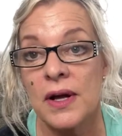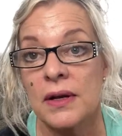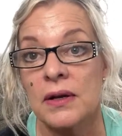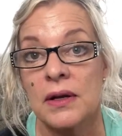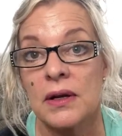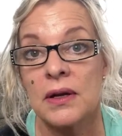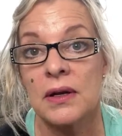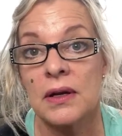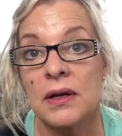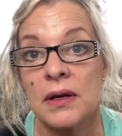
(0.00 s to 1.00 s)
it.
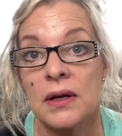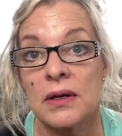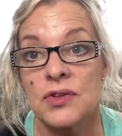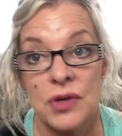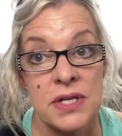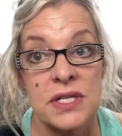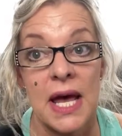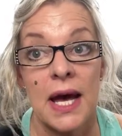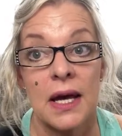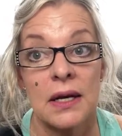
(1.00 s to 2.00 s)
Trust
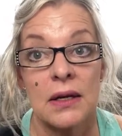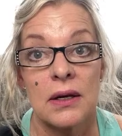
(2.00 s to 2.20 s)
that.